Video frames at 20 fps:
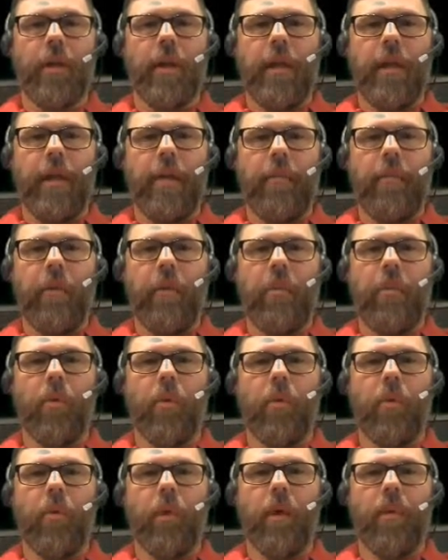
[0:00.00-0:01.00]
And we
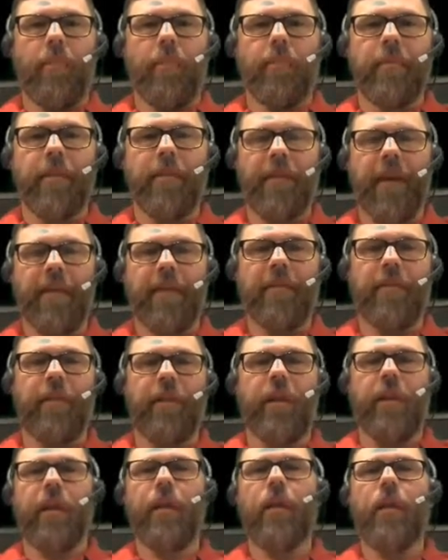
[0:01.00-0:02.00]
will
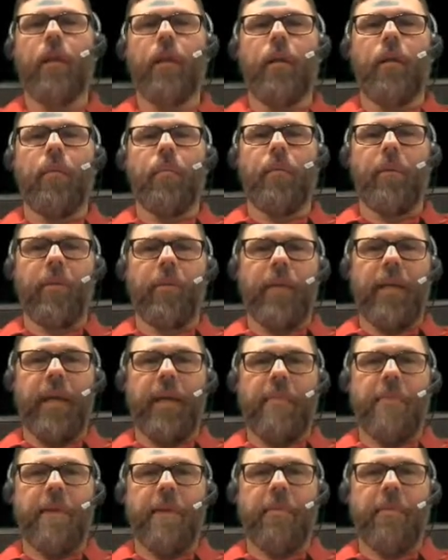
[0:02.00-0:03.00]
effectively build an
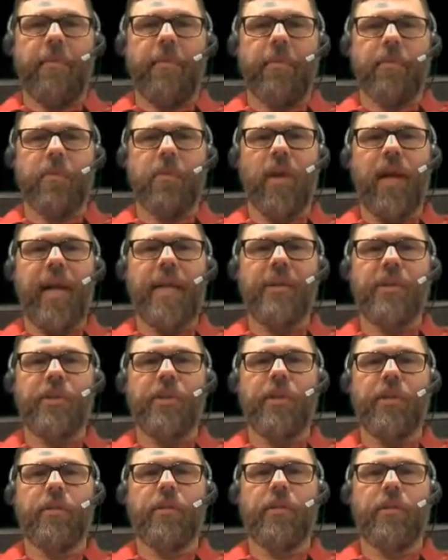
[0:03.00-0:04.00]
APIC from
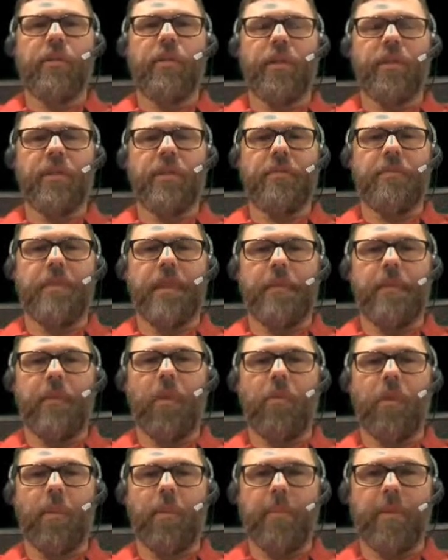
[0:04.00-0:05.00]
scratch. So this
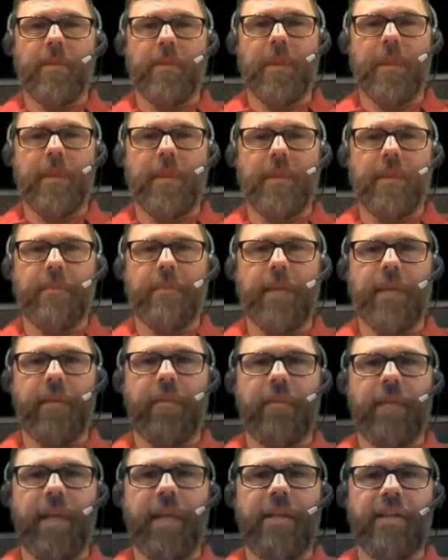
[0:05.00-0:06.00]
demo represents a bit
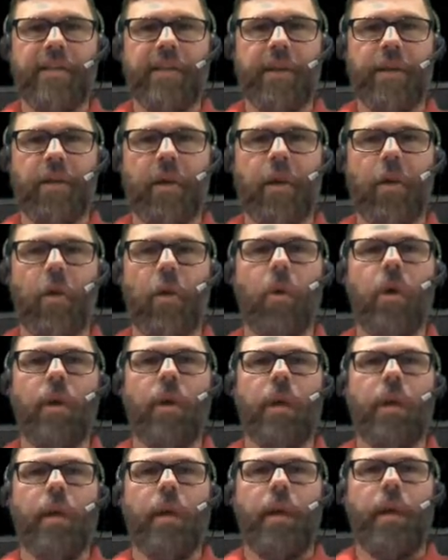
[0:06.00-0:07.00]
of day 0
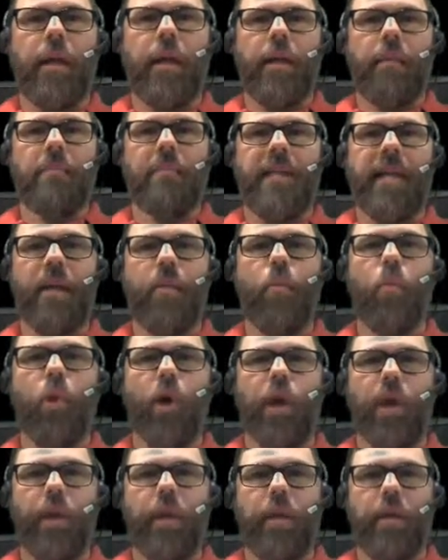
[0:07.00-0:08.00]
and day
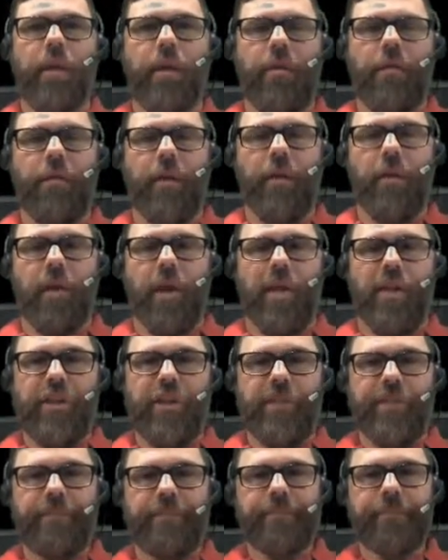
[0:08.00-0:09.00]
1
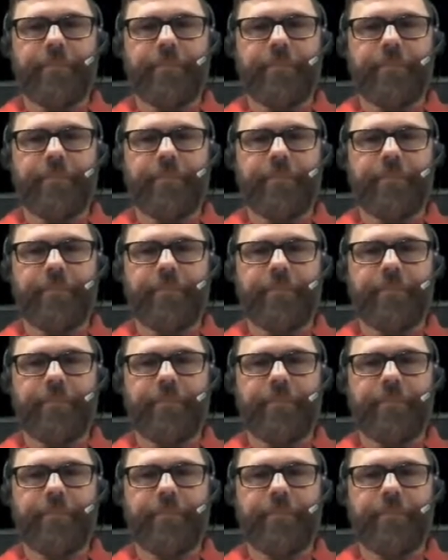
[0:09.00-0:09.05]
configuration.